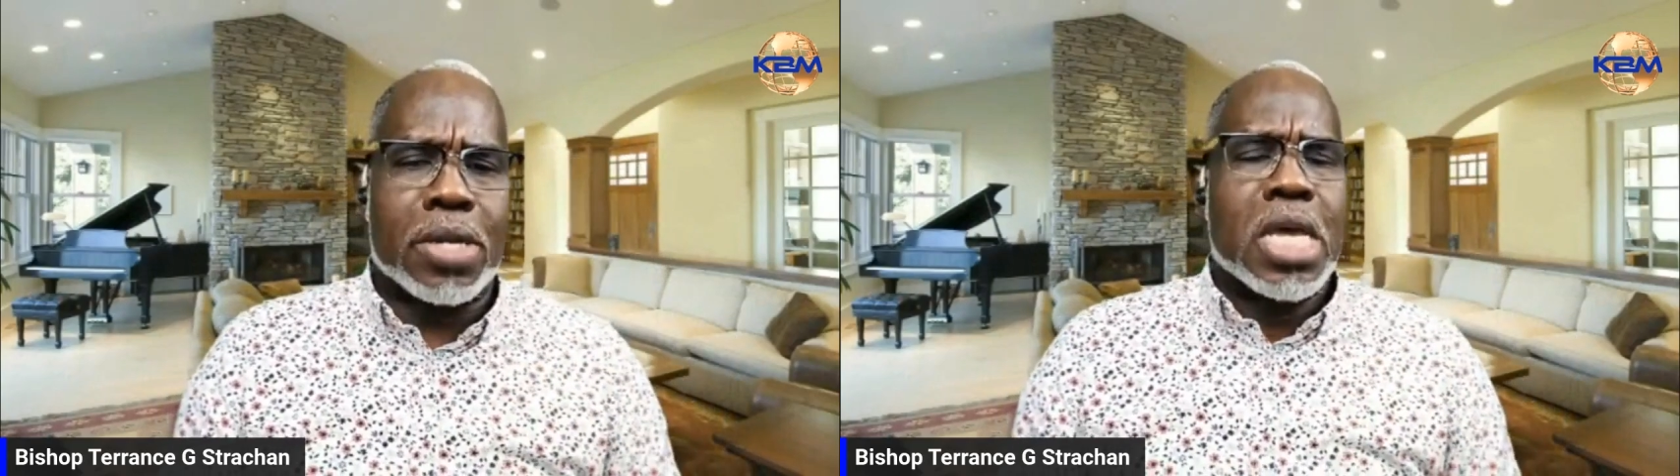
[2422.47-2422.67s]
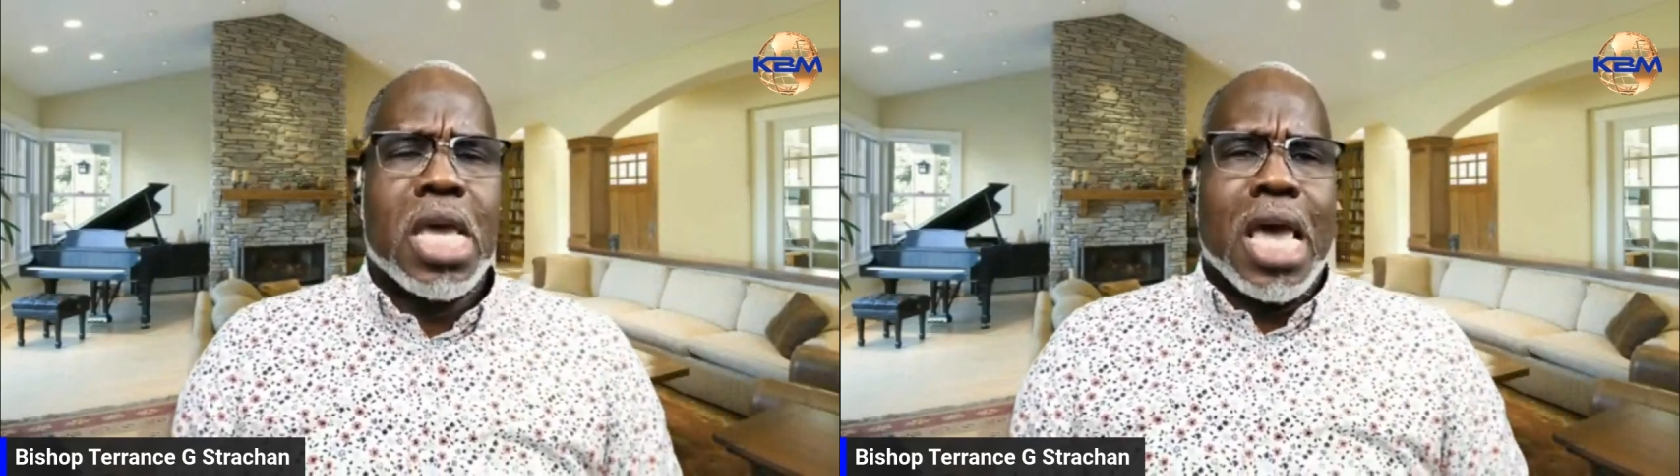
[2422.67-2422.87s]

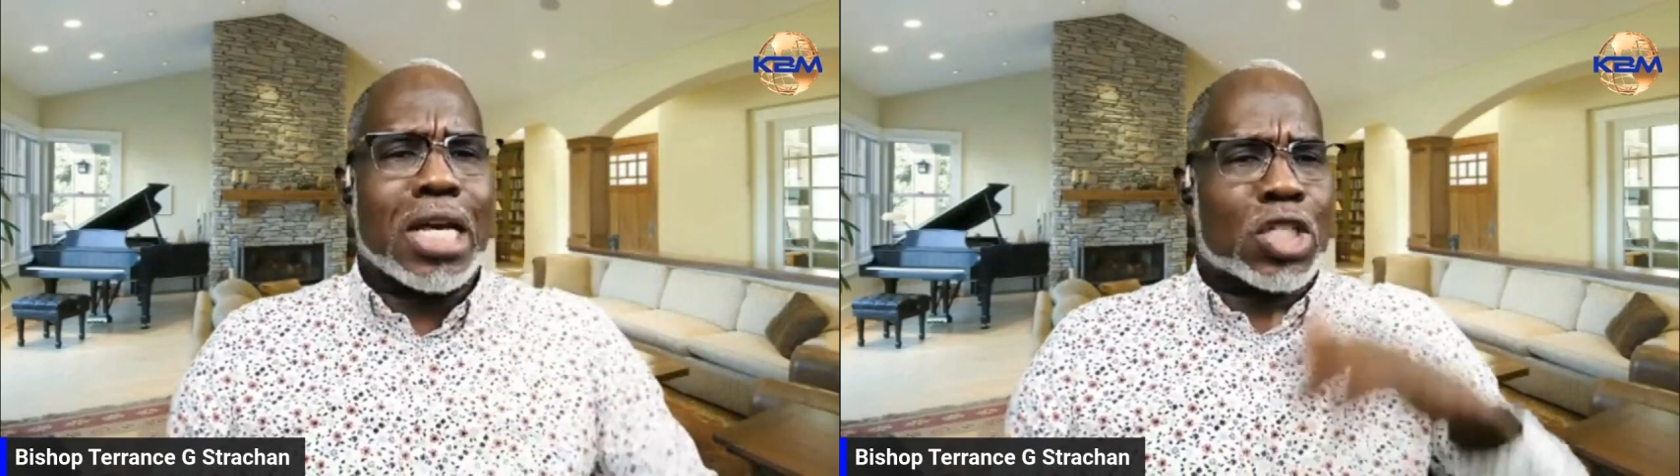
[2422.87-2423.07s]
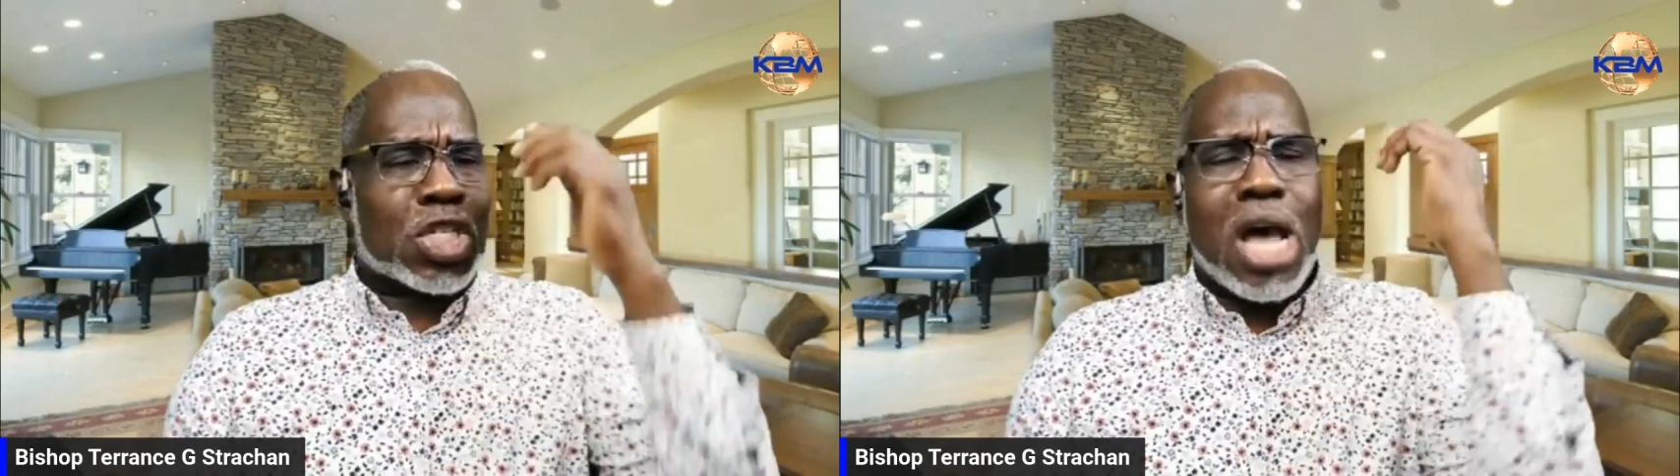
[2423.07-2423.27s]
It's
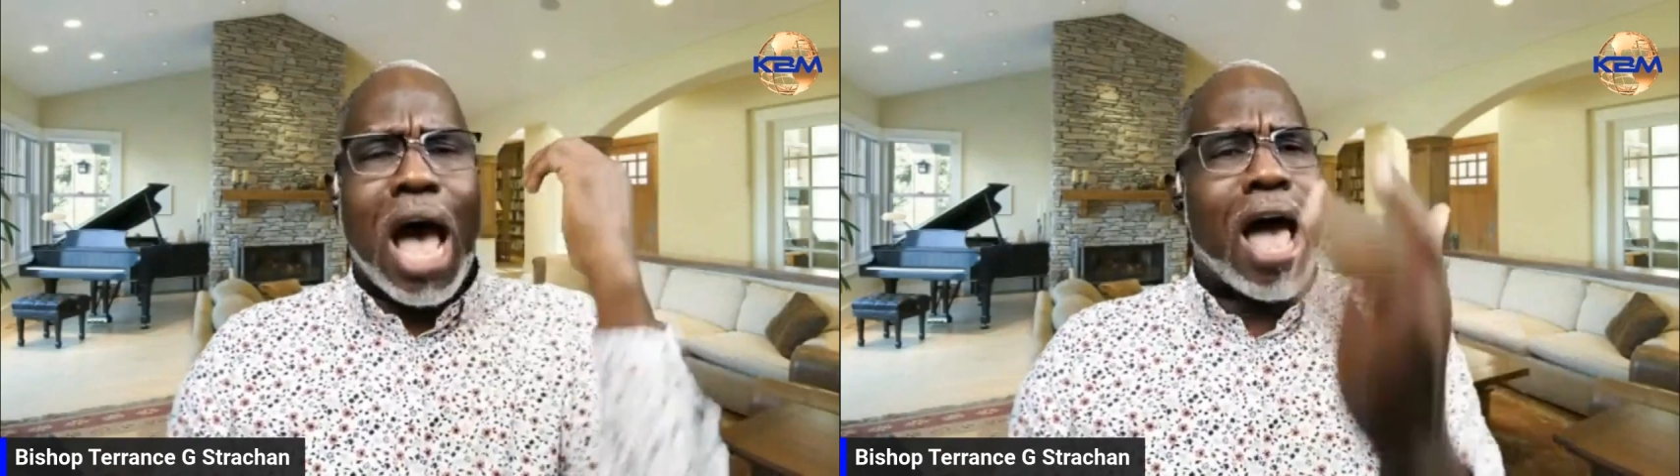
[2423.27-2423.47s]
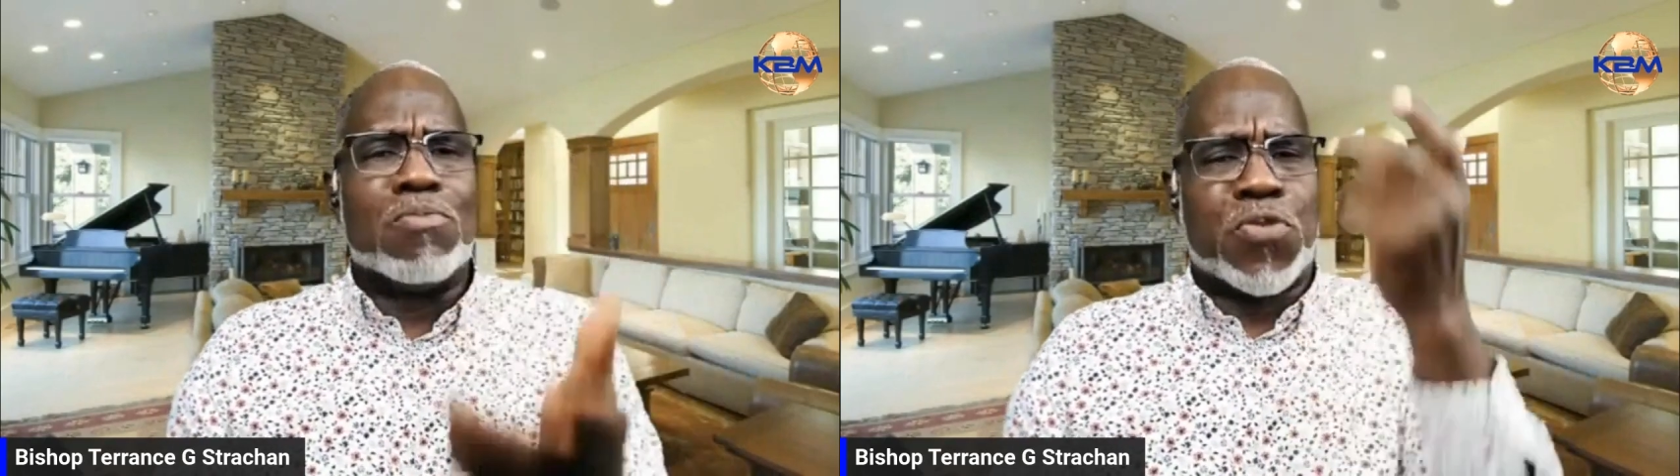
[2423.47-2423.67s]

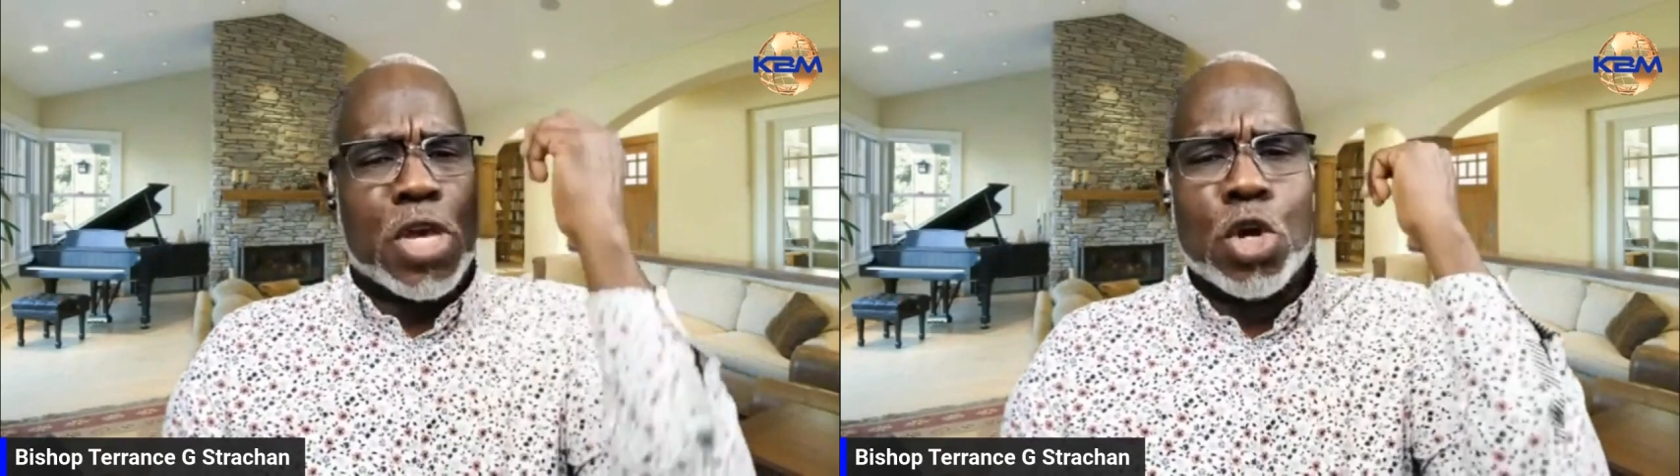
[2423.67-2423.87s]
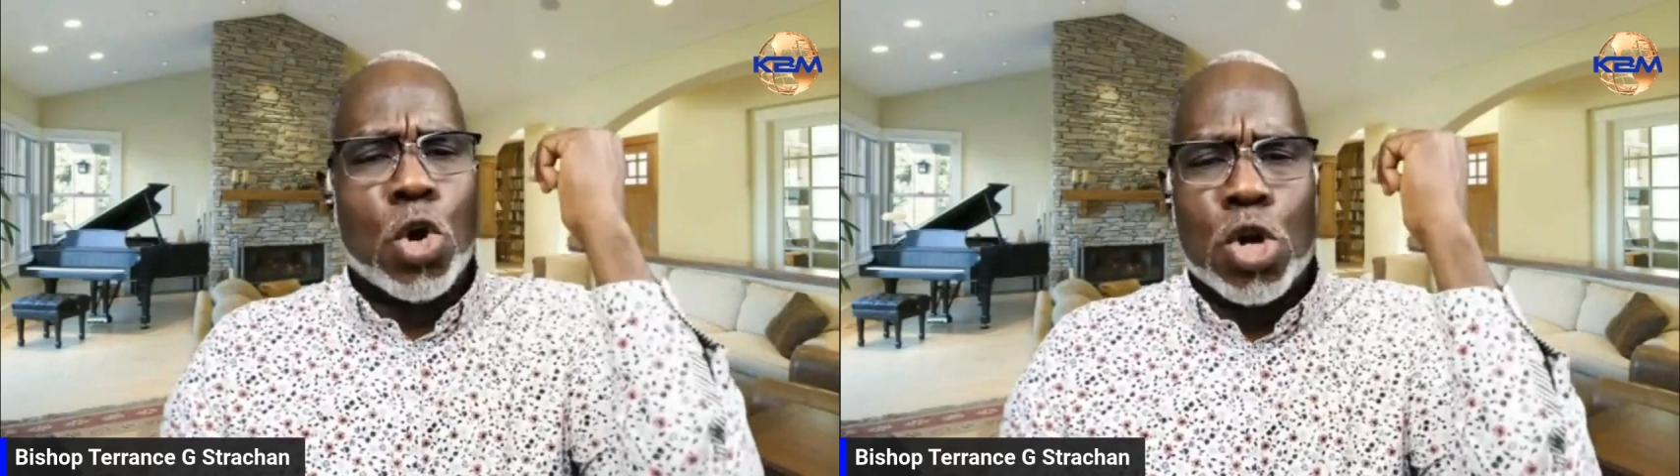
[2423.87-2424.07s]
time for you
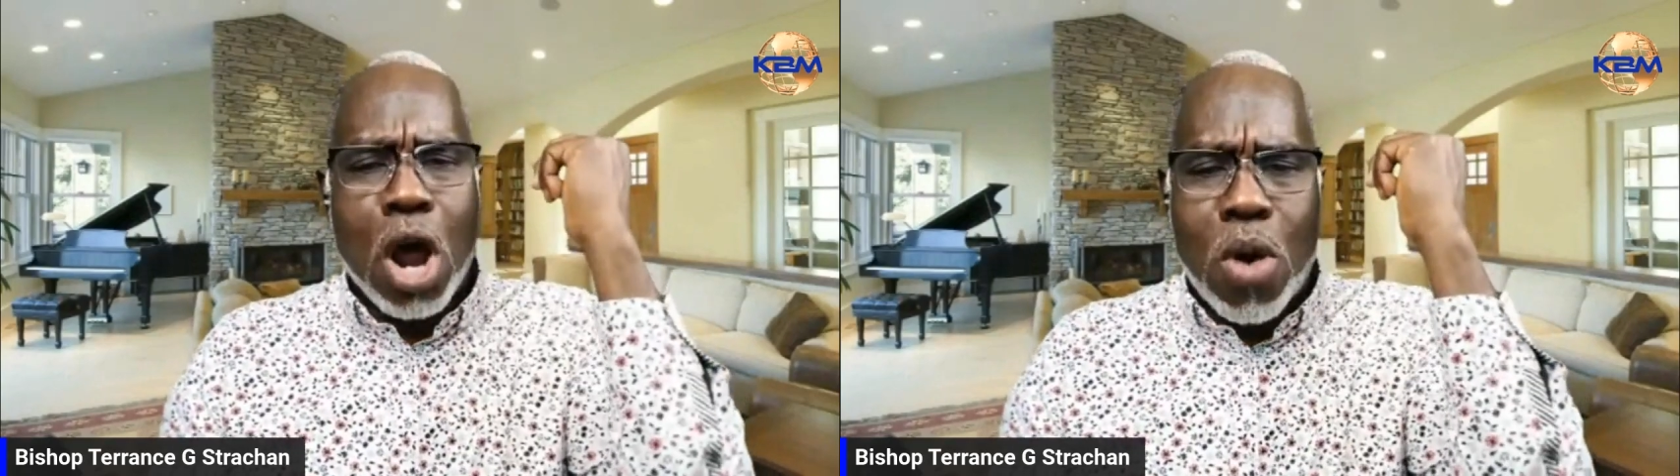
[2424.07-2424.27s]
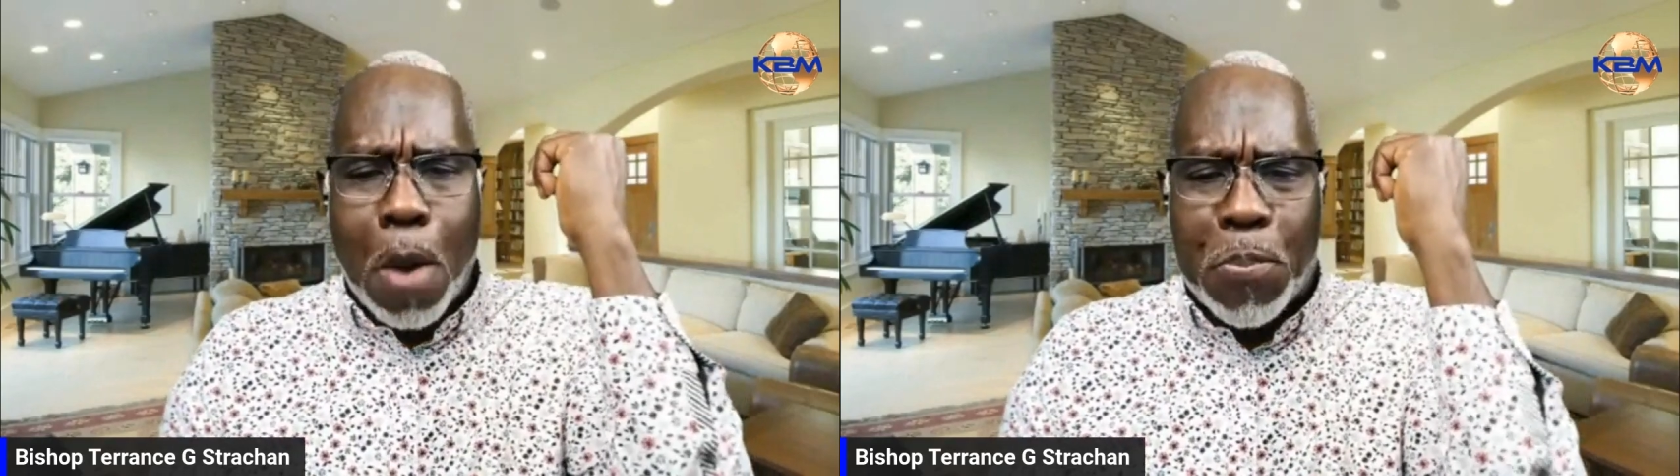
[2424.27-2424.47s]
to
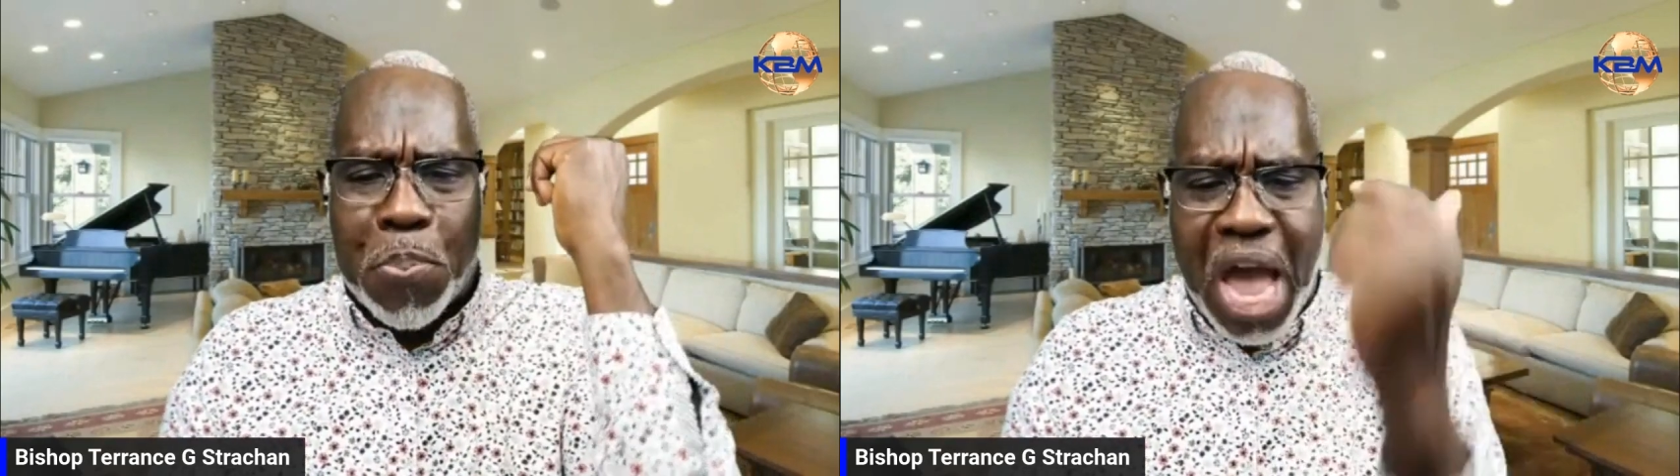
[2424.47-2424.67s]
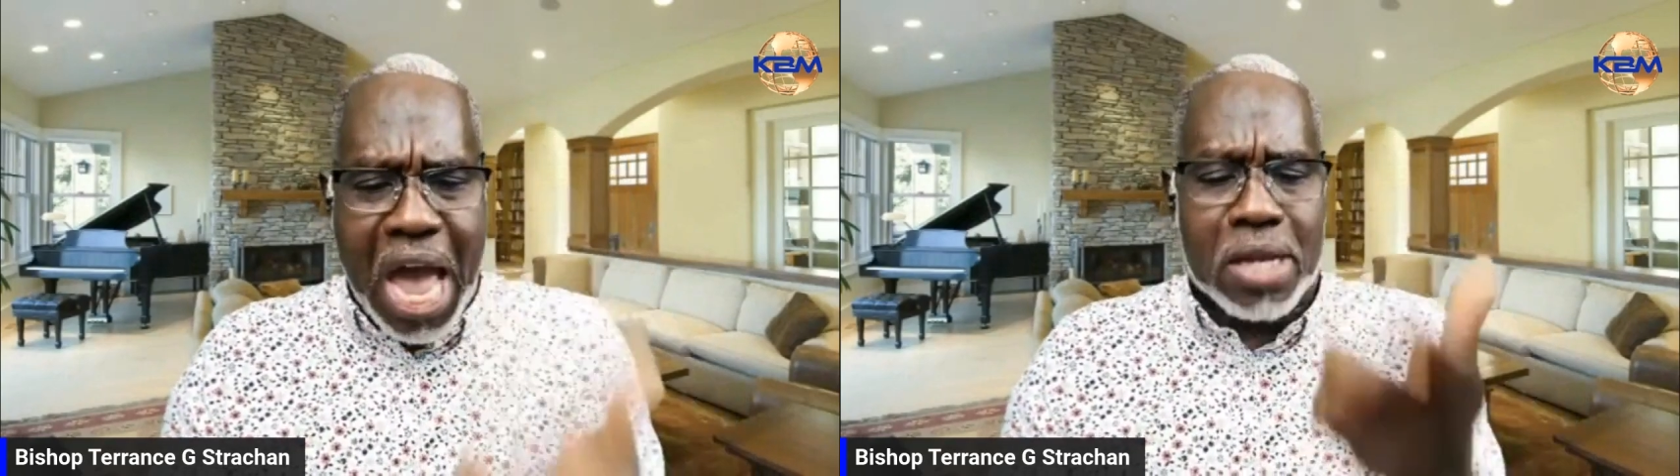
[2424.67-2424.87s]
repent.